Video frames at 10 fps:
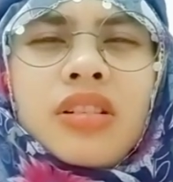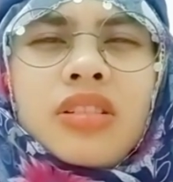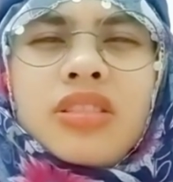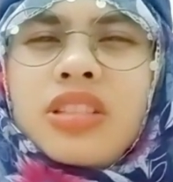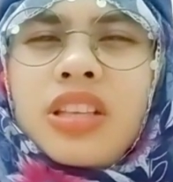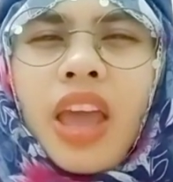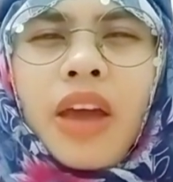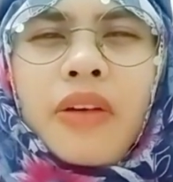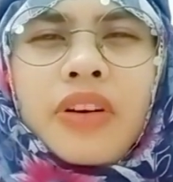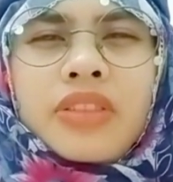she
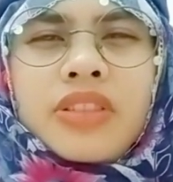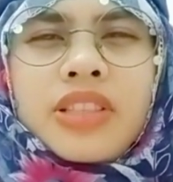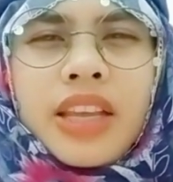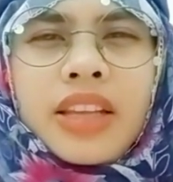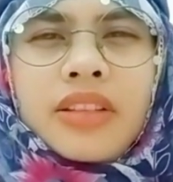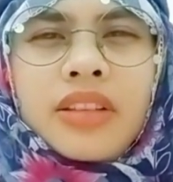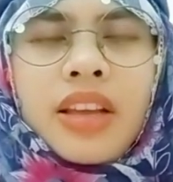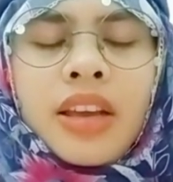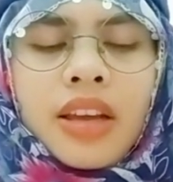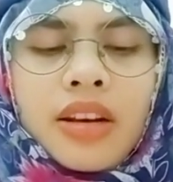ever said
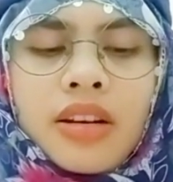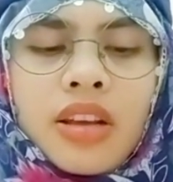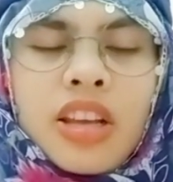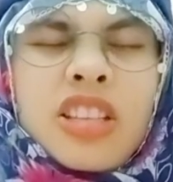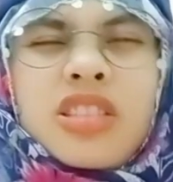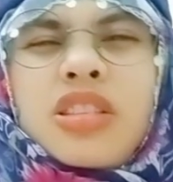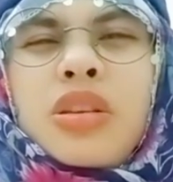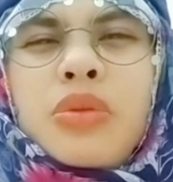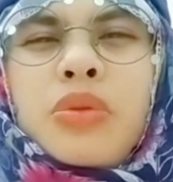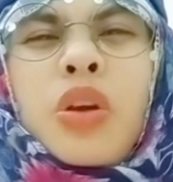that
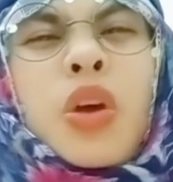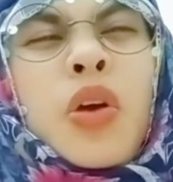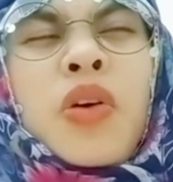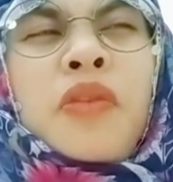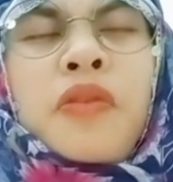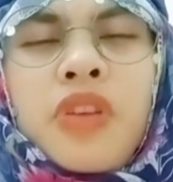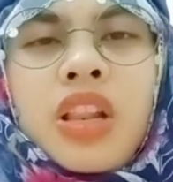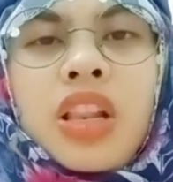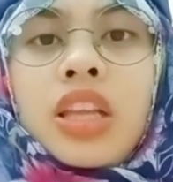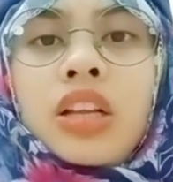she
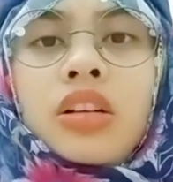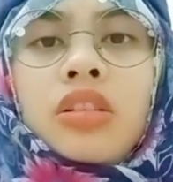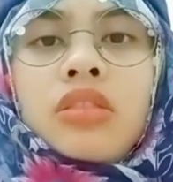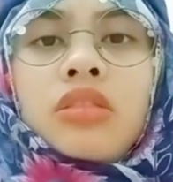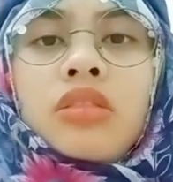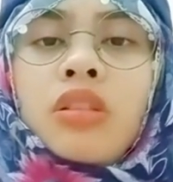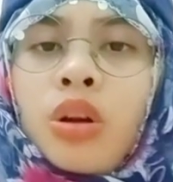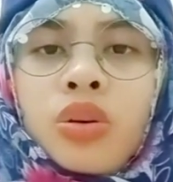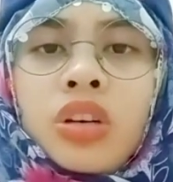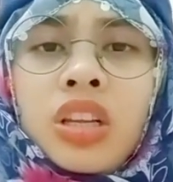feeling
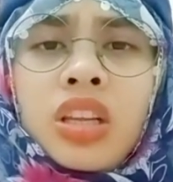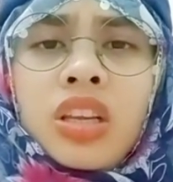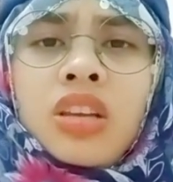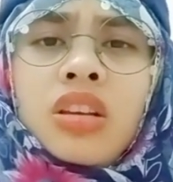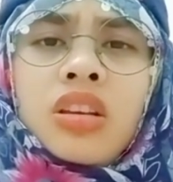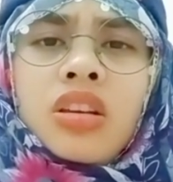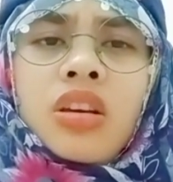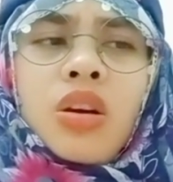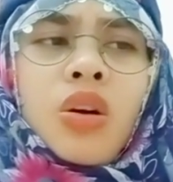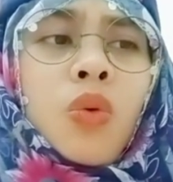lonely.
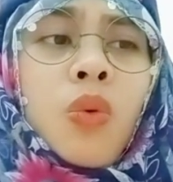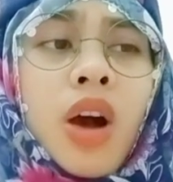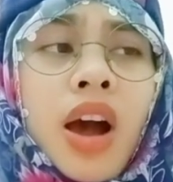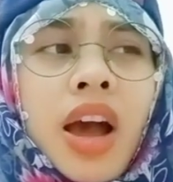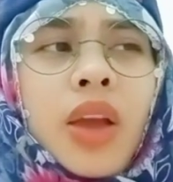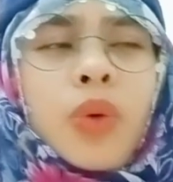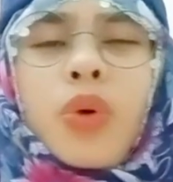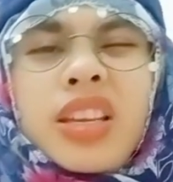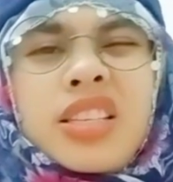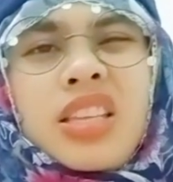Why
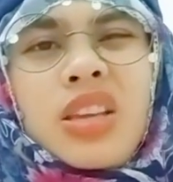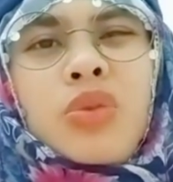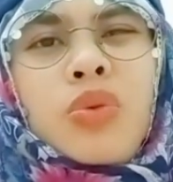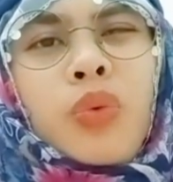she